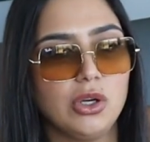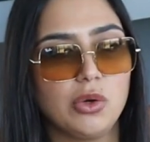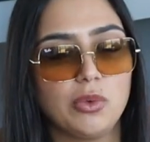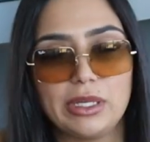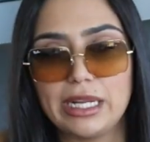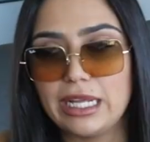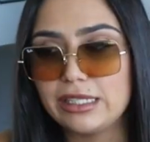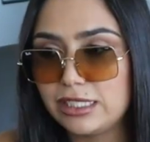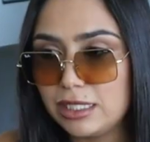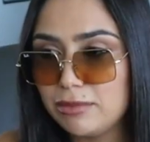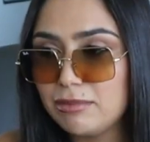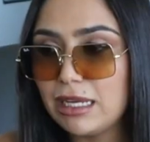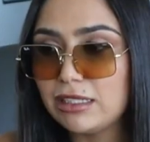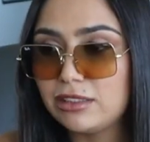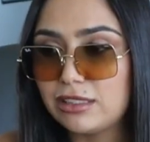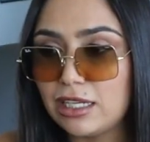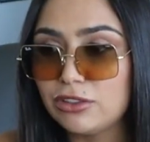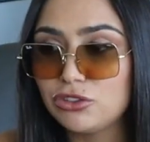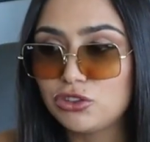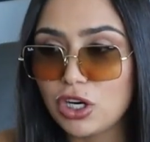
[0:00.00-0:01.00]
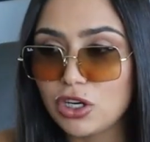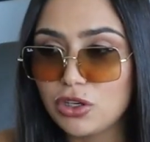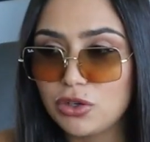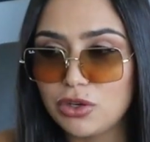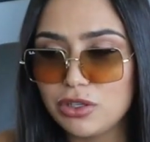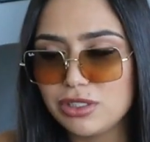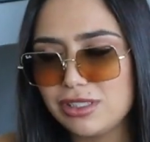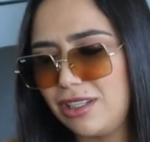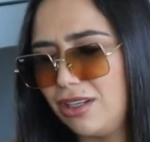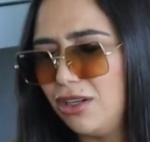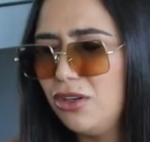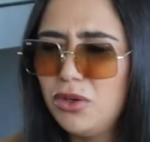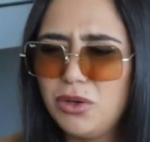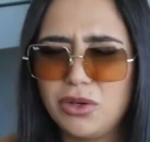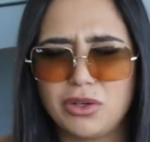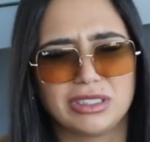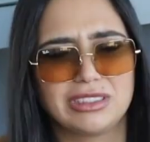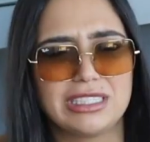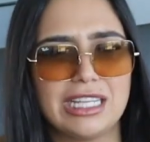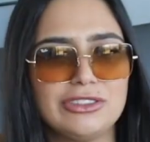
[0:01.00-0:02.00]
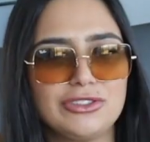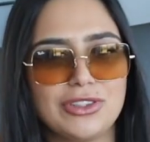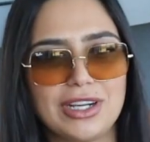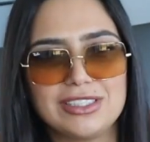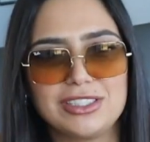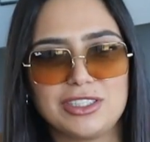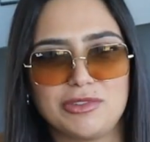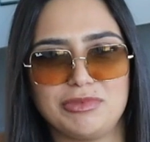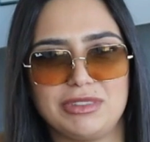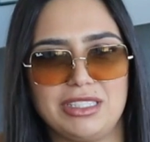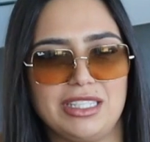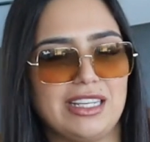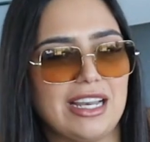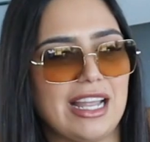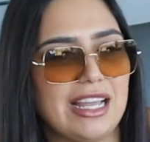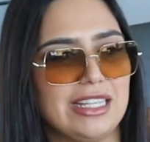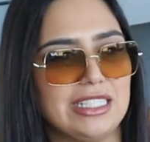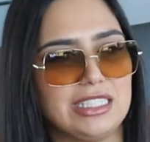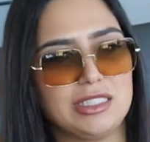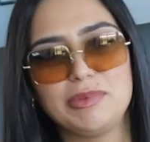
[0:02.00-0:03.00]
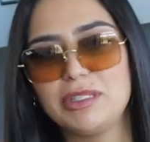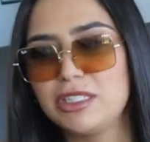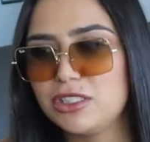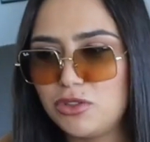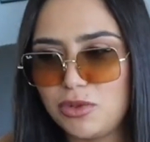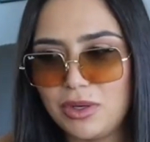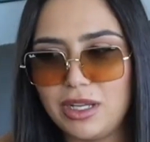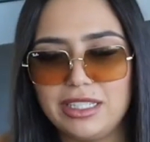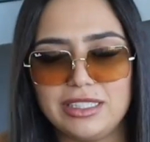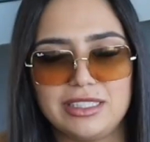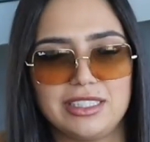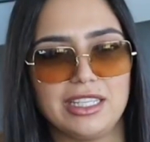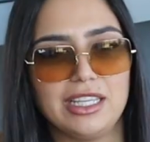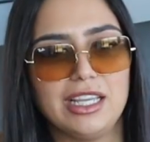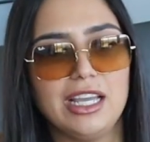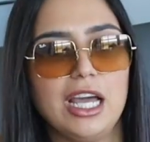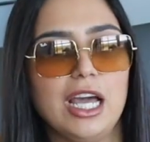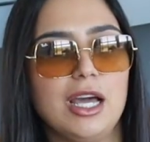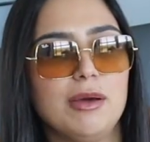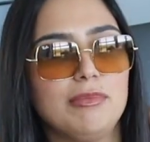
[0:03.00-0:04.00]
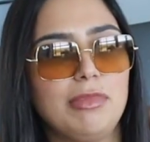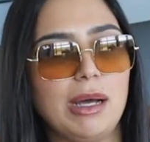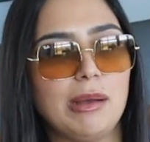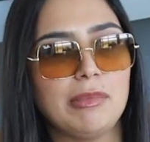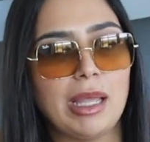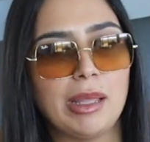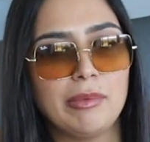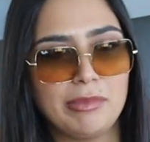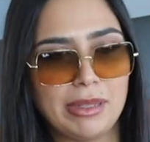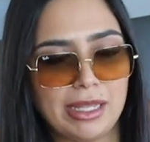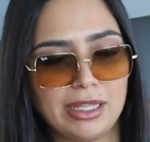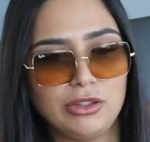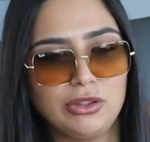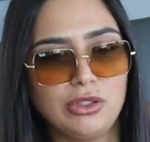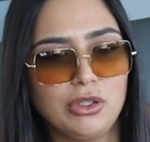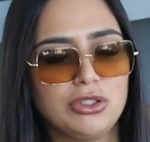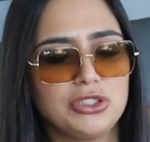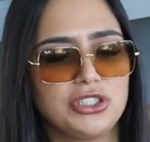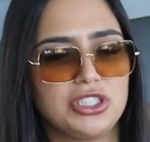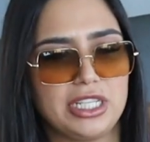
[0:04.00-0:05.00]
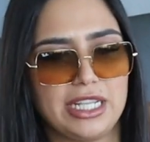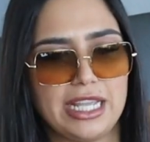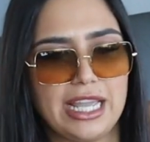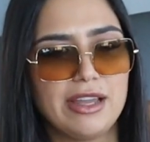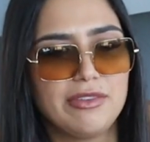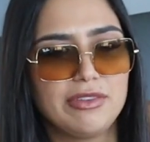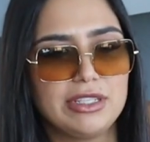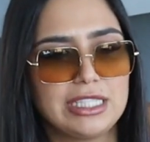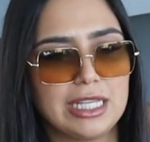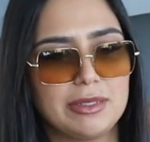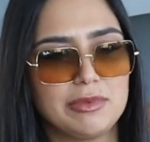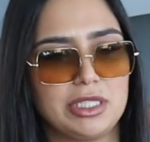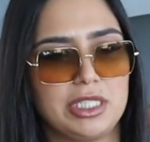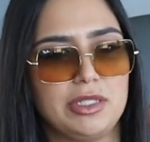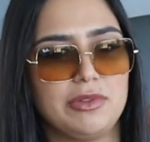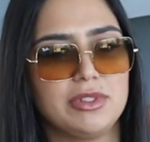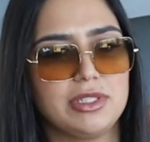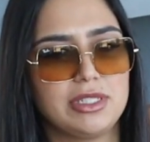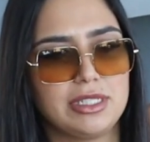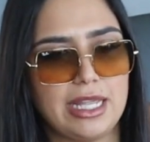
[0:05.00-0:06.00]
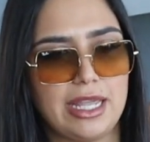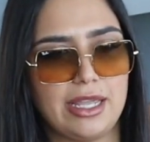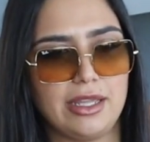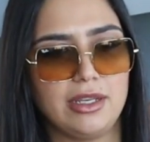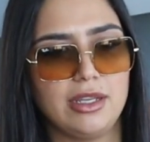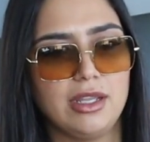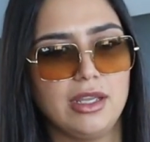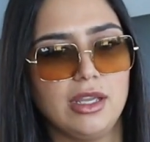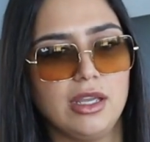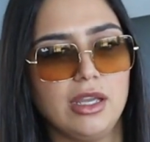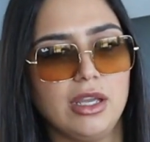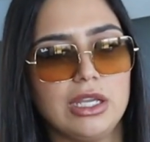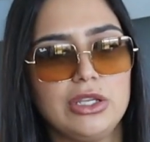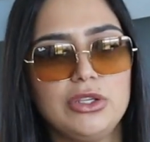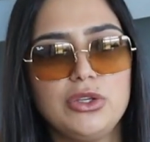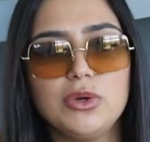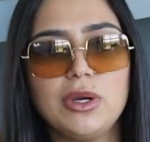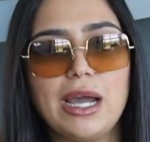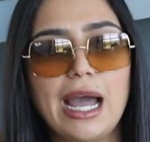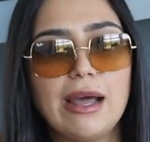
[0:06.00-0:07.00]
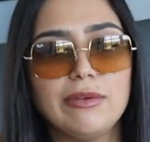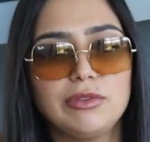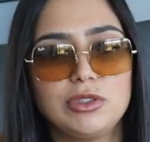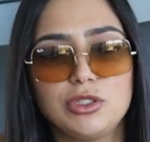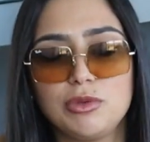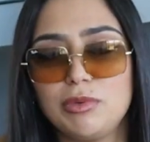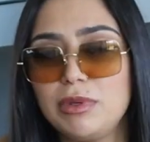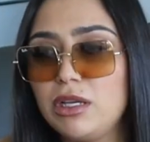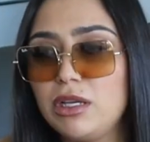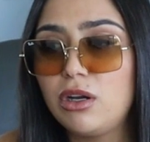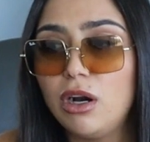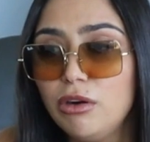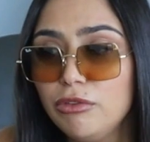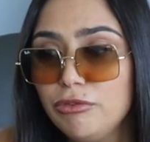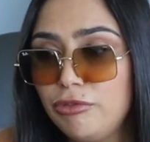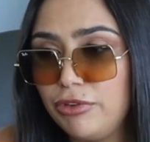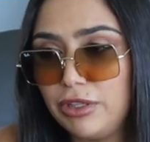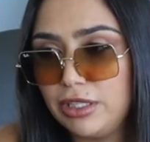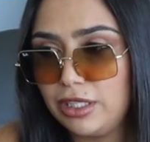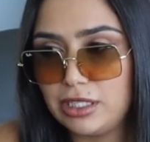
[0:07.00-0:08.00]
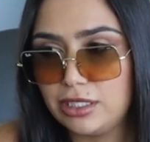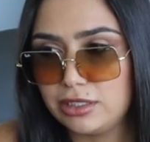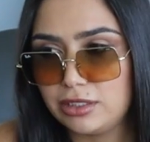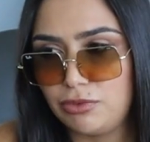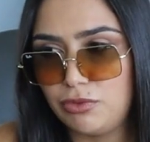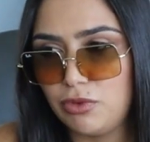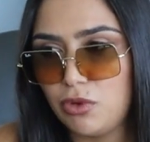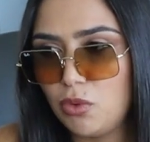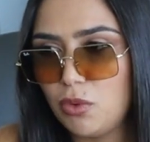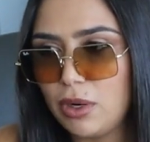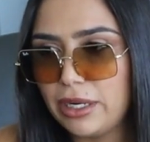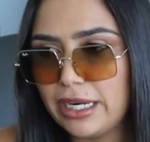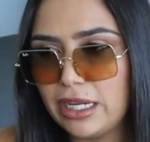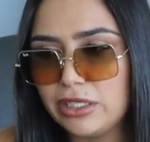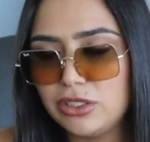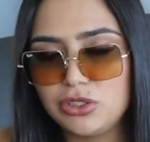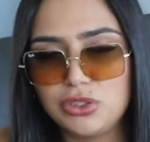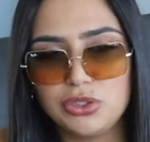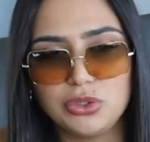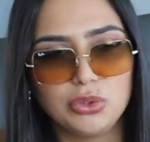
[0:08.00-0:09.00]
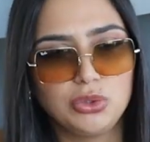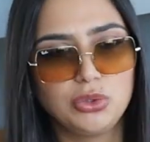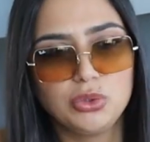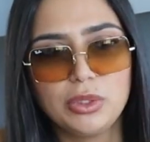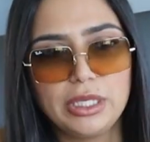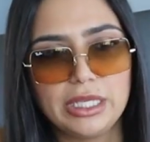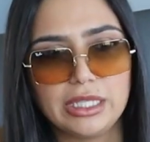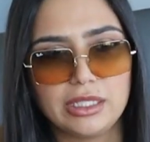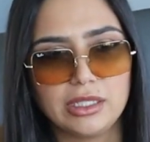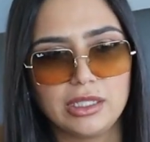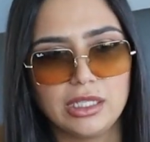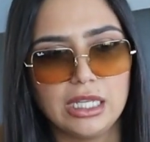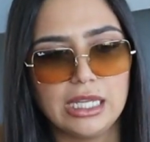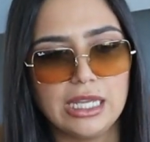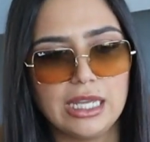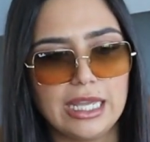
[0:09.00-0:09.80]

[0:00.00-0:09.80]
When I did my Tantra course, look, Tantra is something like spirituality. But my mentor, every time she was saying, you have to confident for what you're doing.